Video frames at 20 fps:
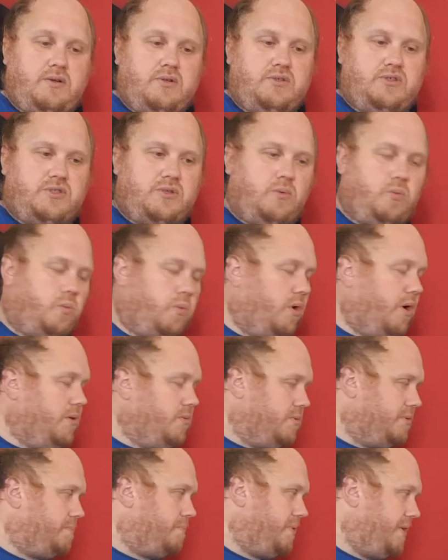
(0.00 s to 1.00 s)
So why
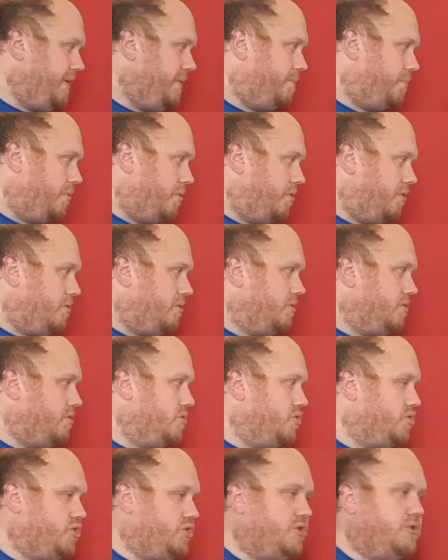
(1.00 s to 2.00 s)
would people
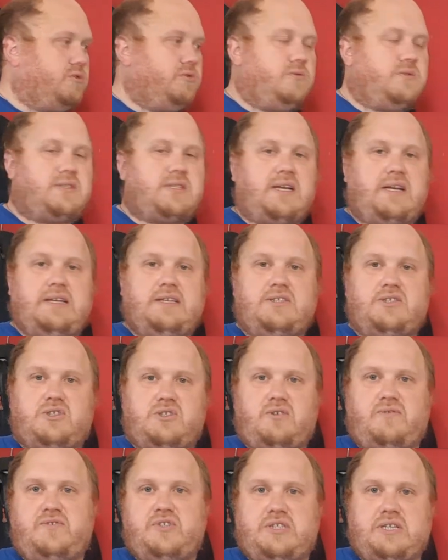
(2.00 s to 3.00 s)
choose a
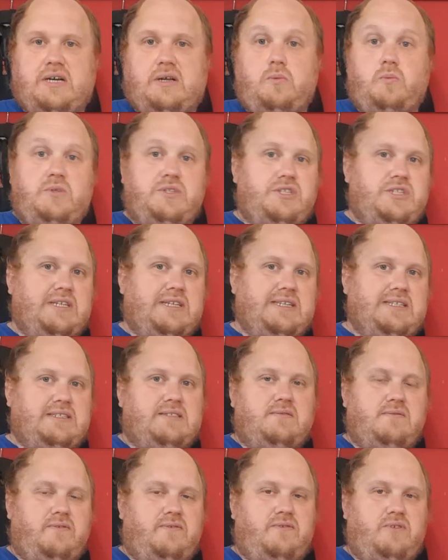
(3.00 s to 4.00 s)
soft shell which
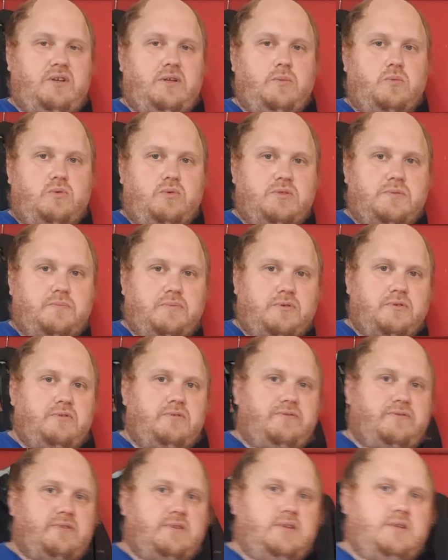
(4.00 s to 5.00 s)
isn't fully
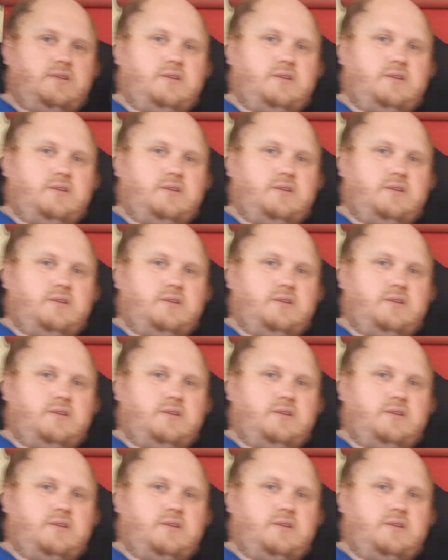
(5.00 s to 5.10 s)
waterproof